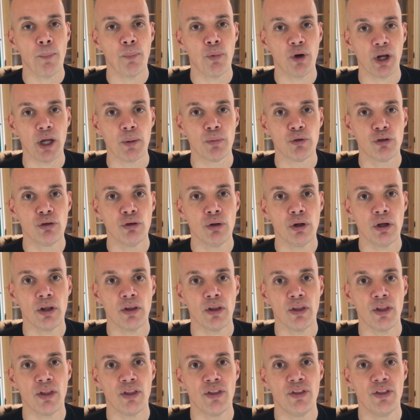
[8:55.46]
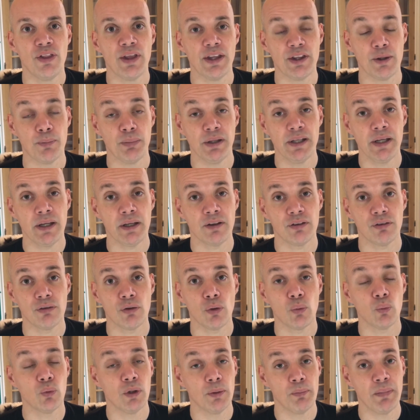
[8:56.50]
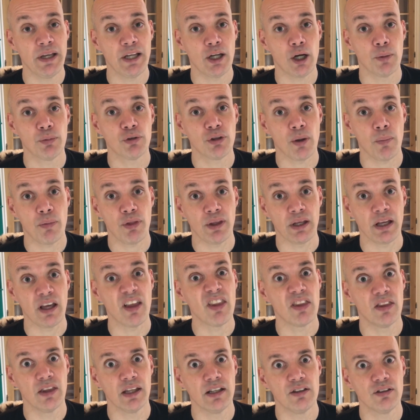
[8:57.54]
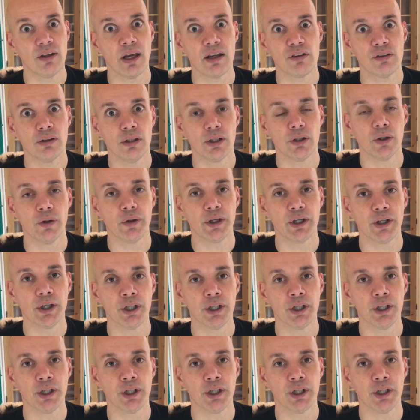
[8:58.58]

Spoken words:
But I'm sure that the players will make up something that is actually going